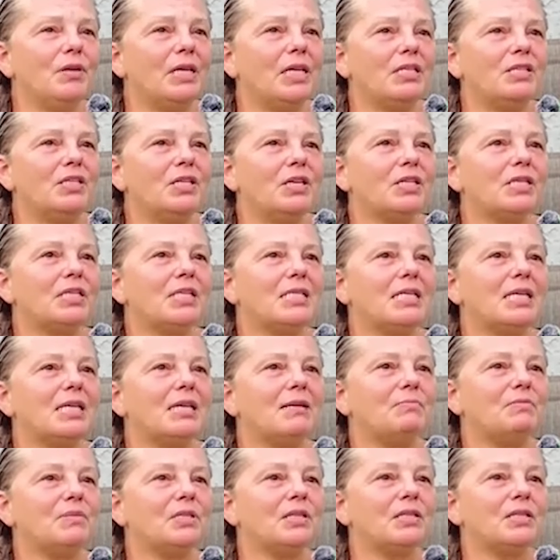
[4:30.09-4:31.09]
It just
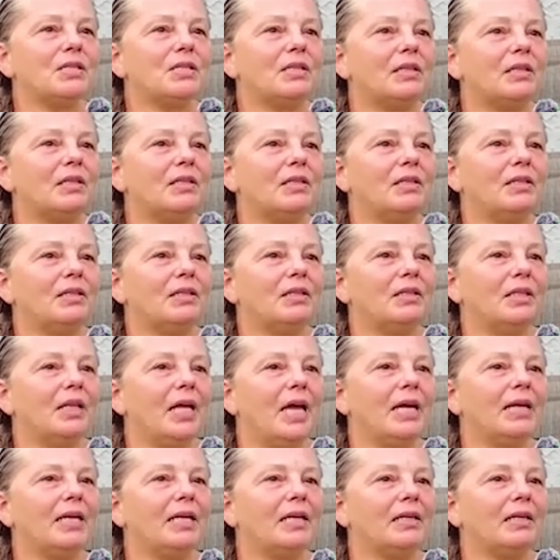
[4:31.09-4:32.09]
seems
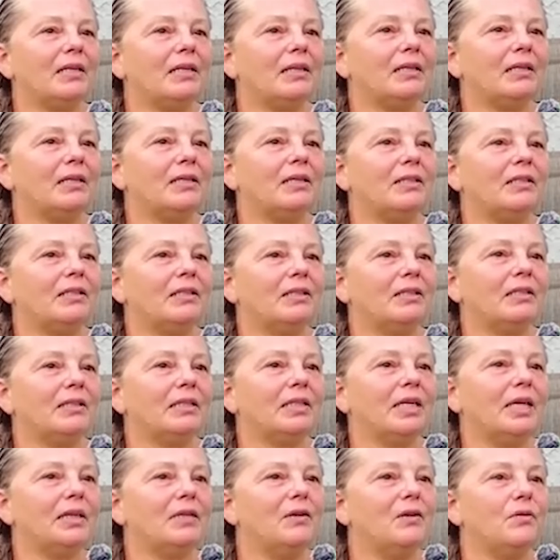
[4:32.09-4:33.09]
like
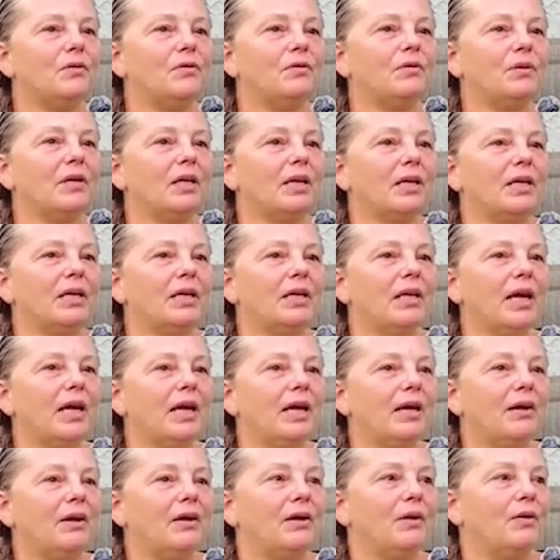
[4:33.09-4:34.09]
they don't
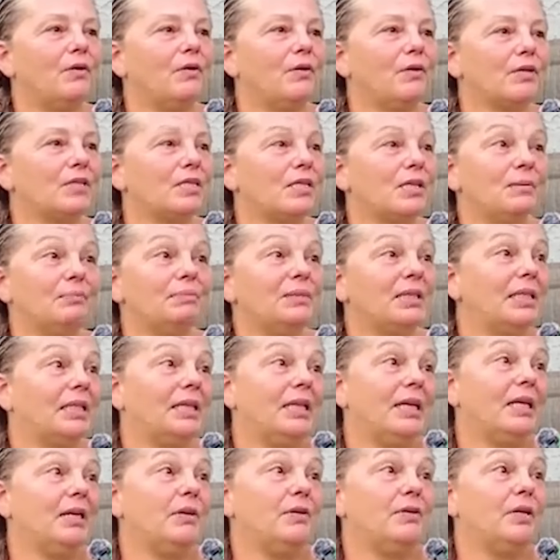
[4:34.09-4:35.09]
care or something
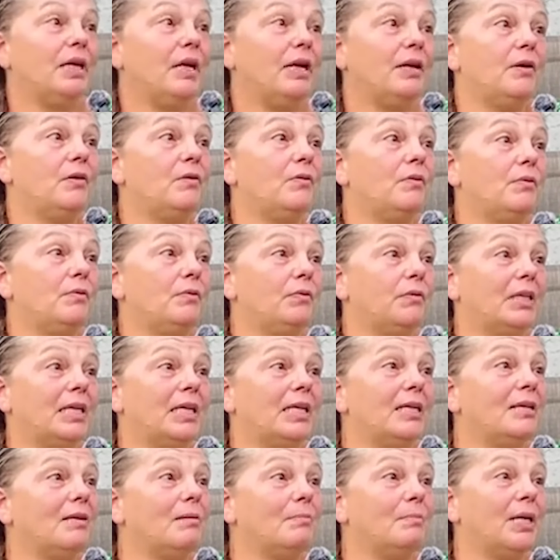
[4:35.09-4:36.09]
here. They don't
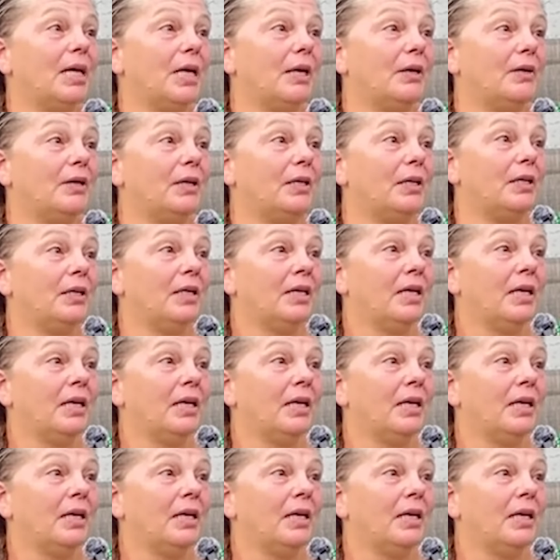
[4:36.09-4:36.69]
think about it.